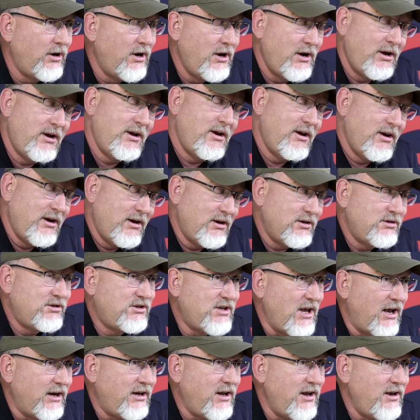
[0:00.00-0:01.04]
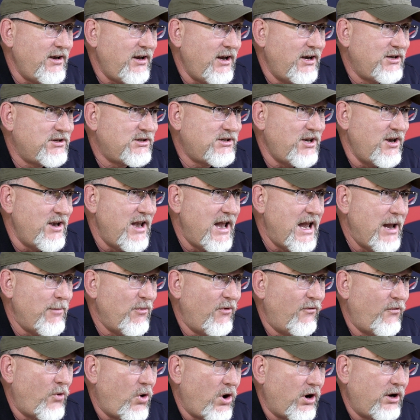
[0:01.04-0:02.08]
Second, it's the name of our
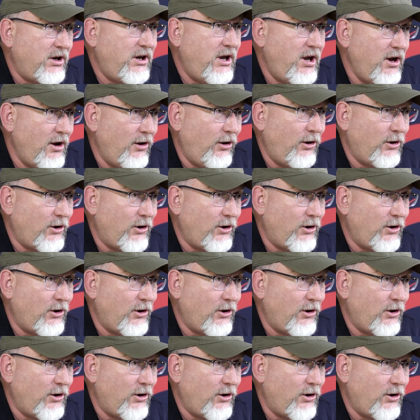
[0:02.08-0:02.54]
killer